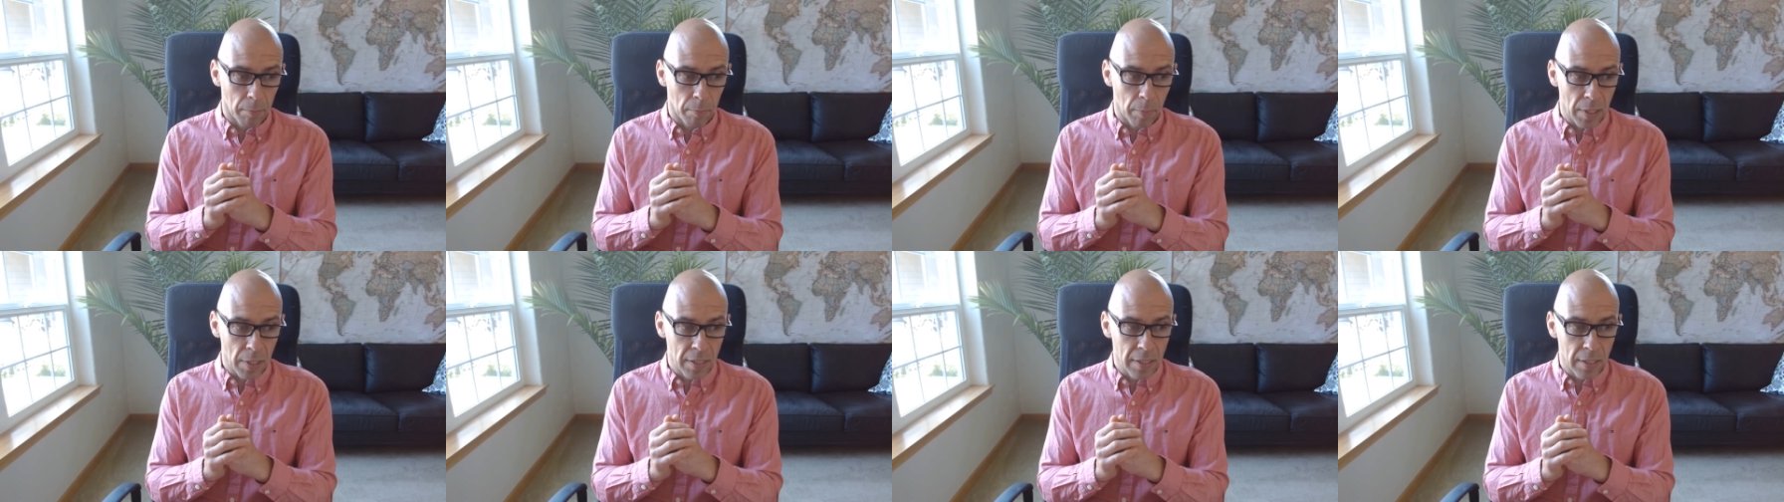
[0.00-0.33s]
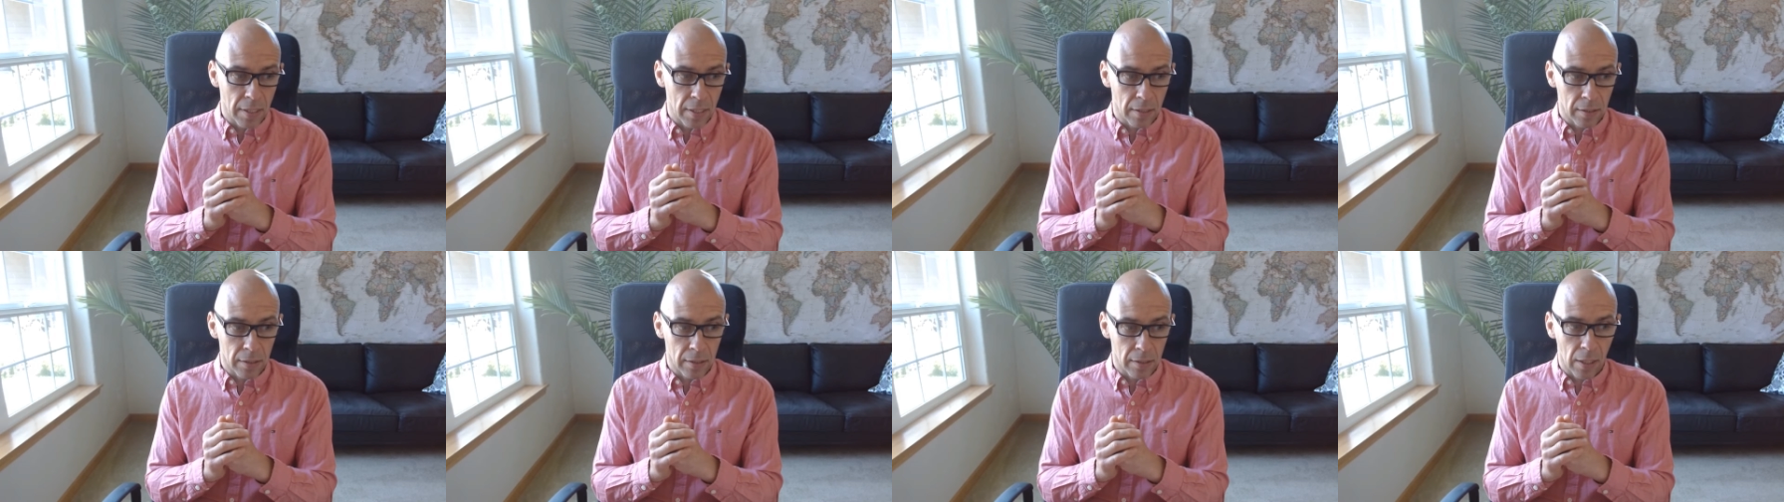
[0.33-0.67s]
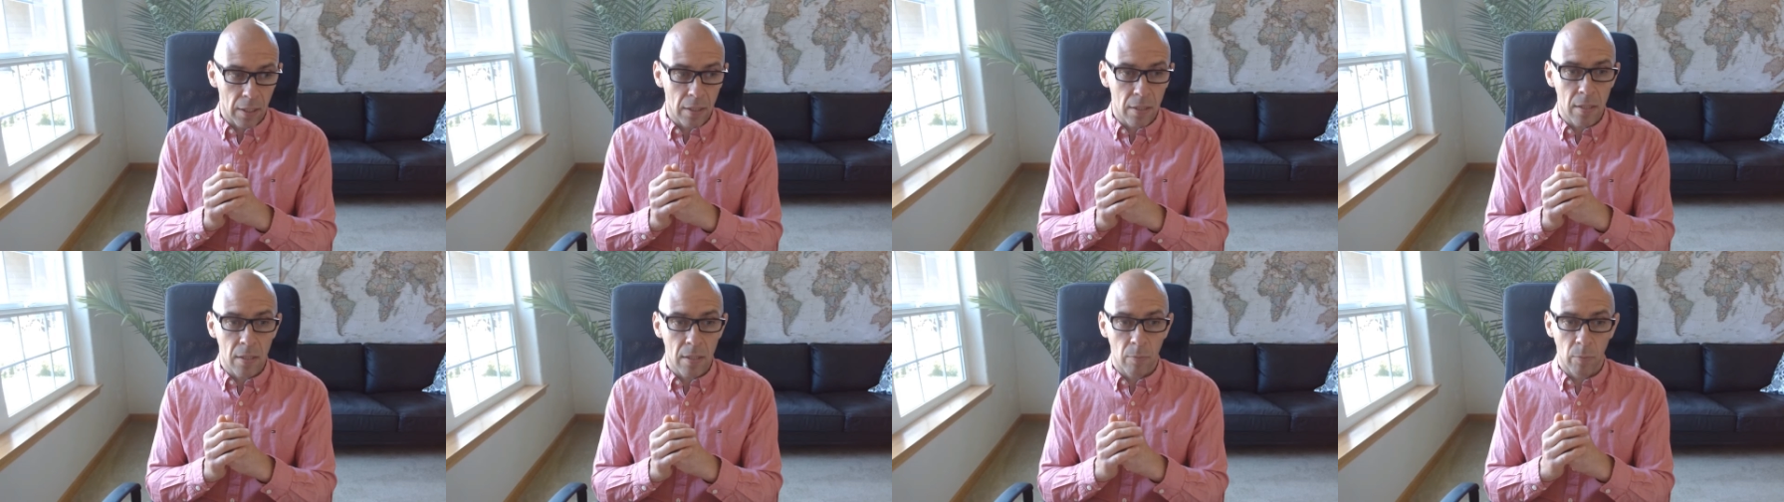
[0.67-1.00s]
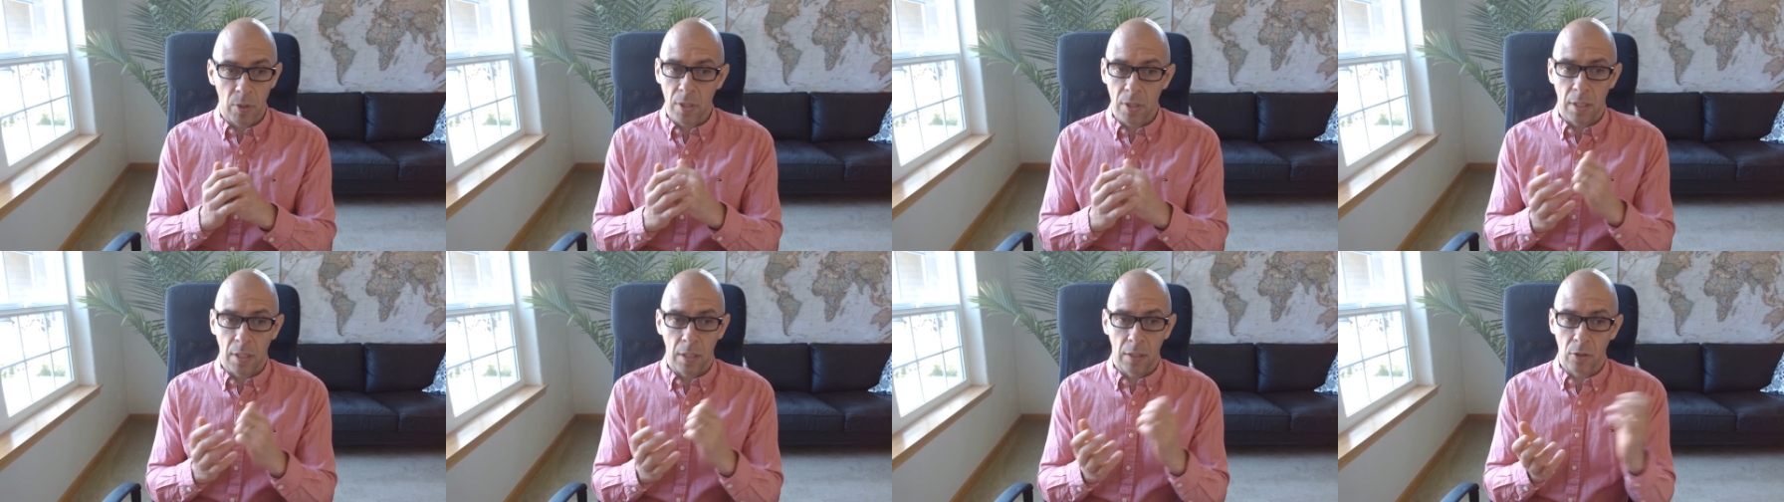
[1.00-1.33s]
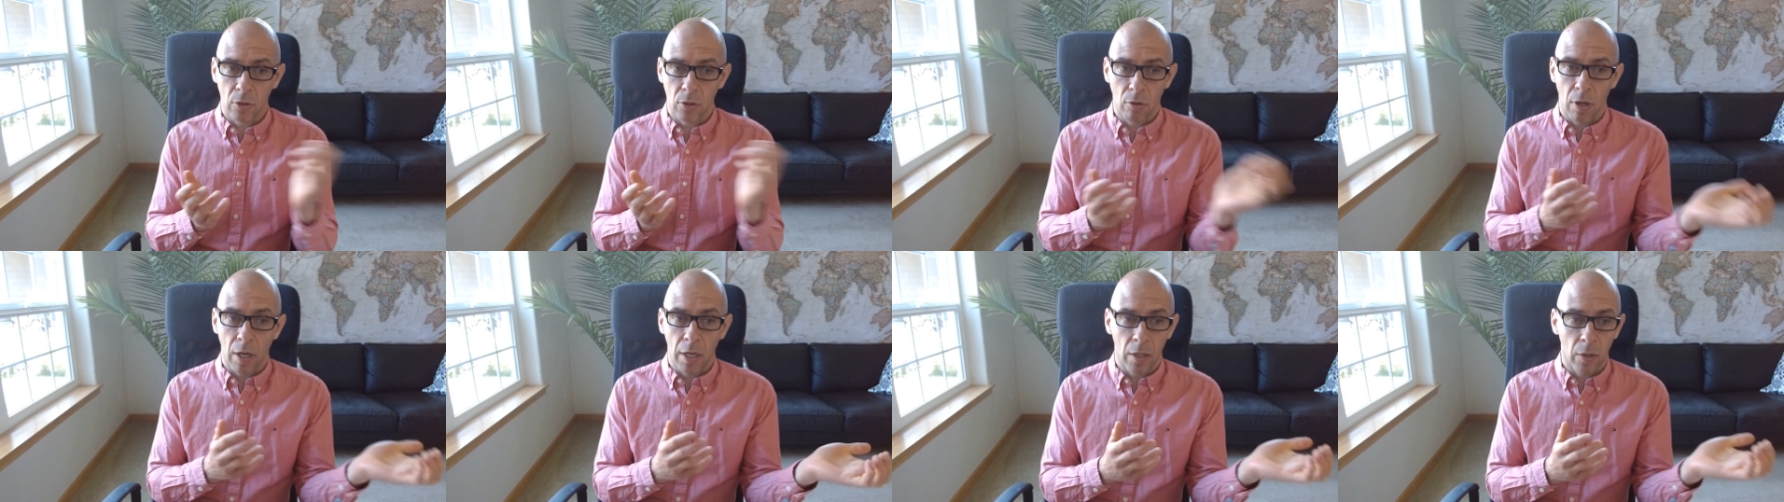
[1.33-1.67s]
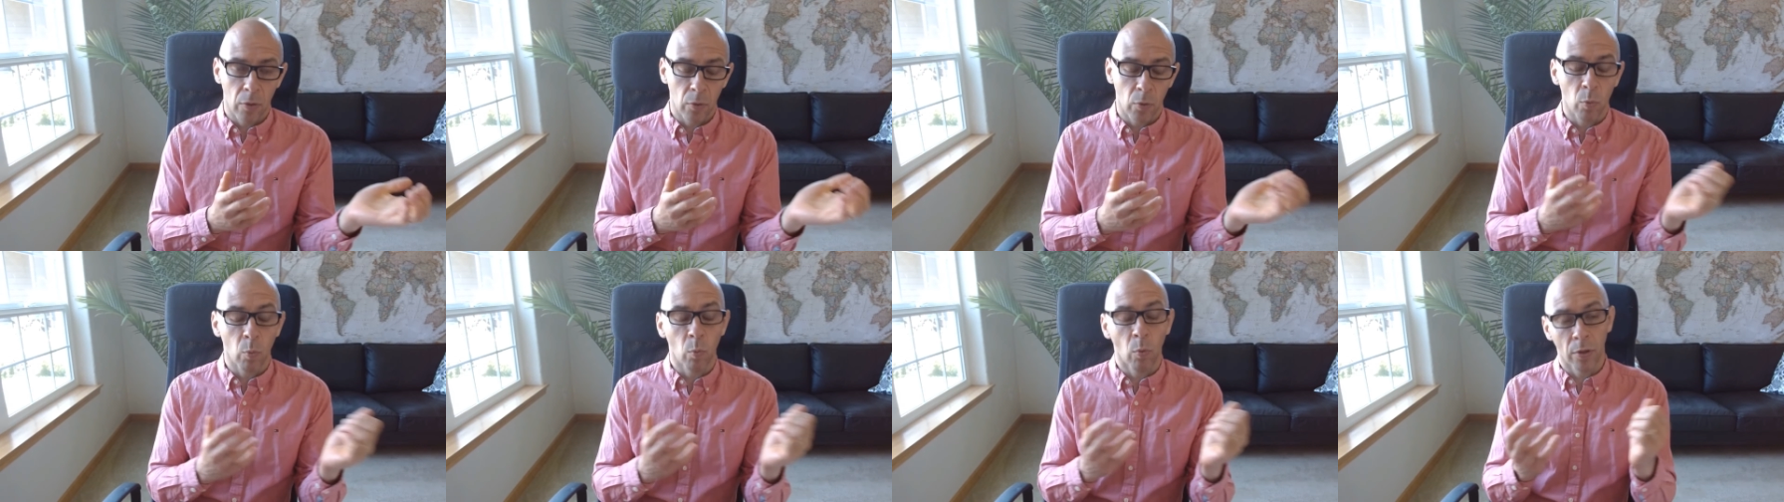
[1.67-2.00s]
basically customers can try
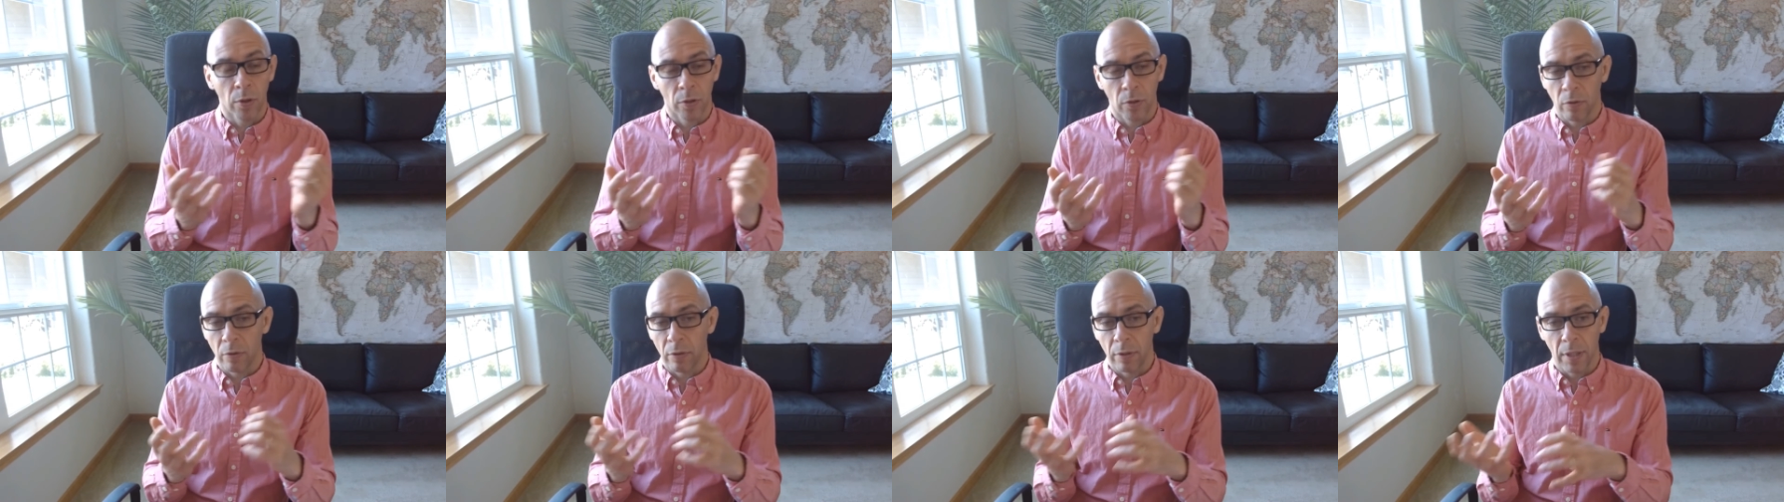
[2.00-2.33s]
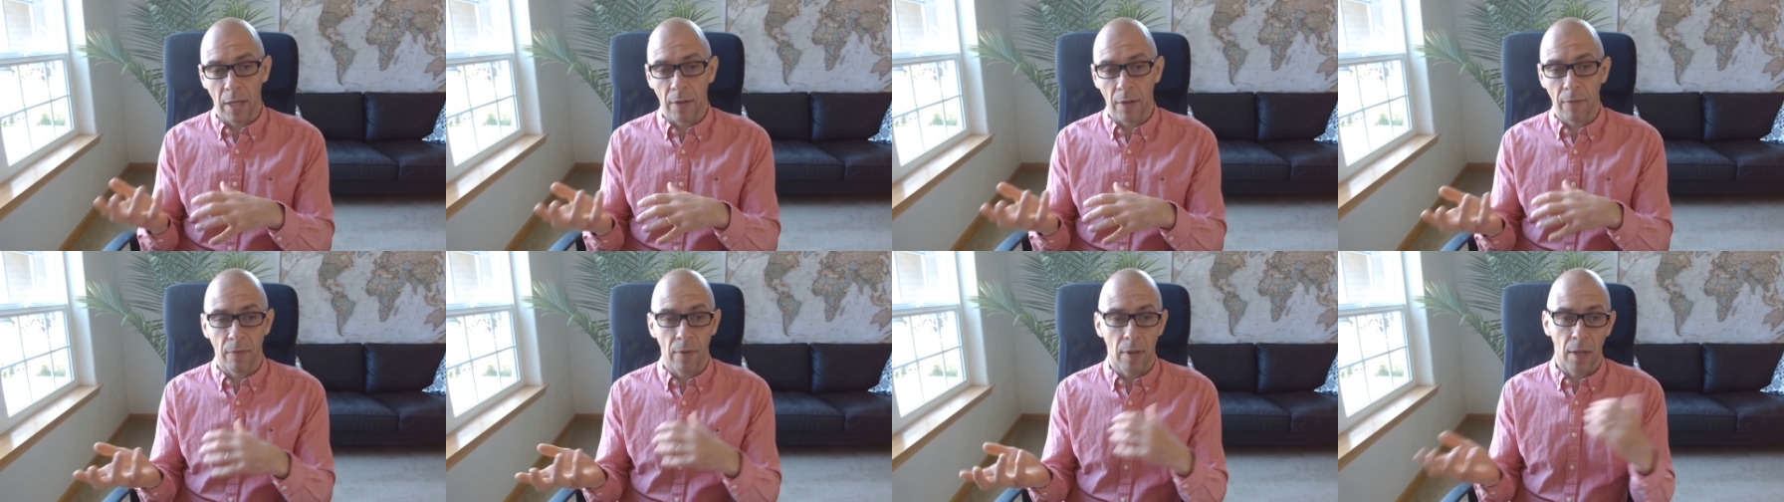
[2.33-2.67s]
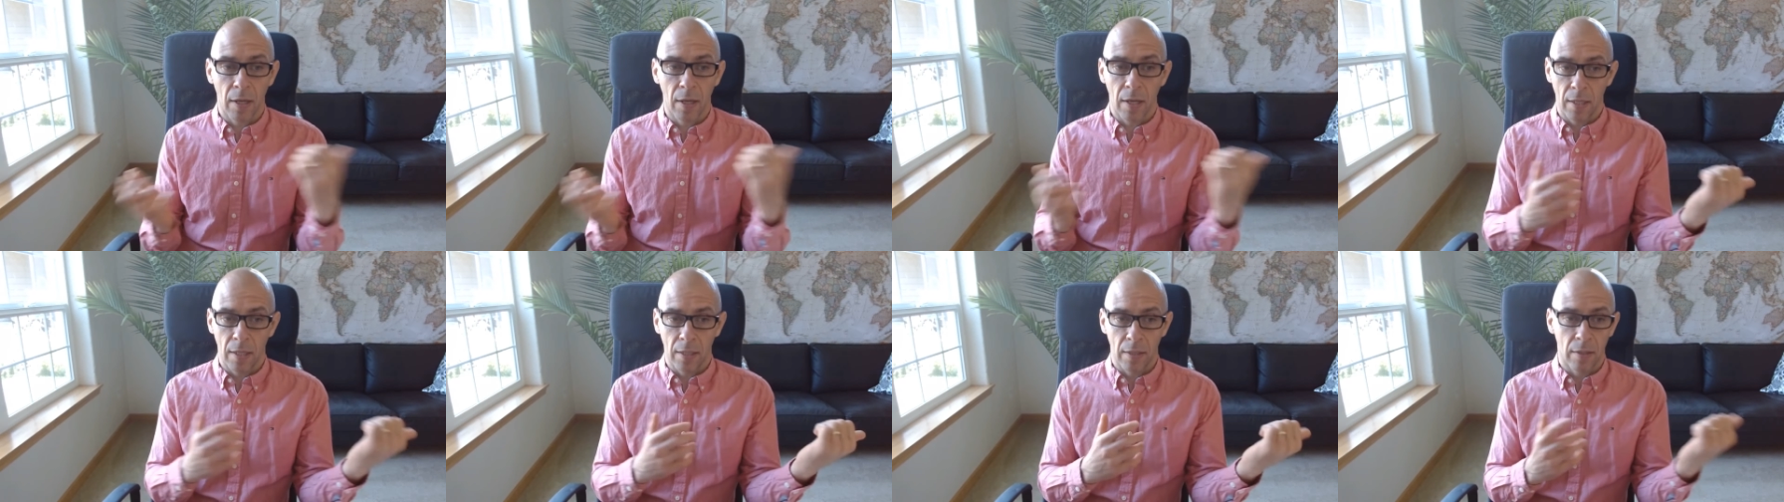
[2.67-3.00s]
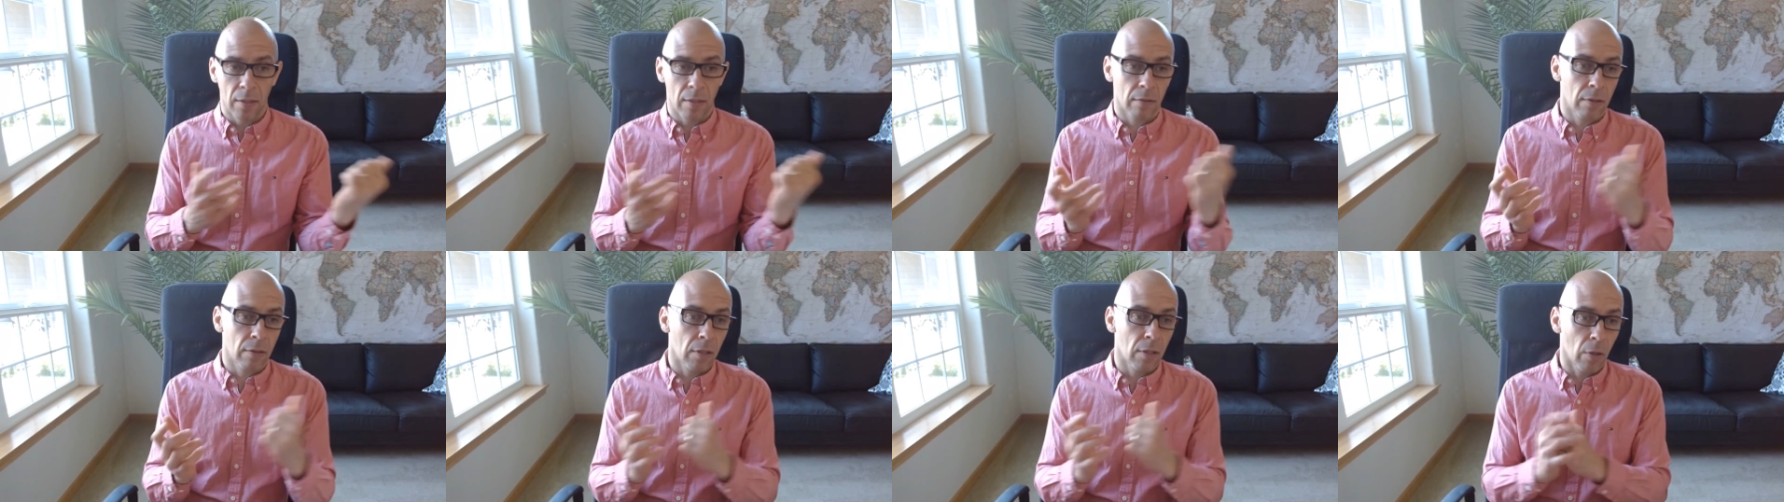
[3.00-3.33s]
out one or another and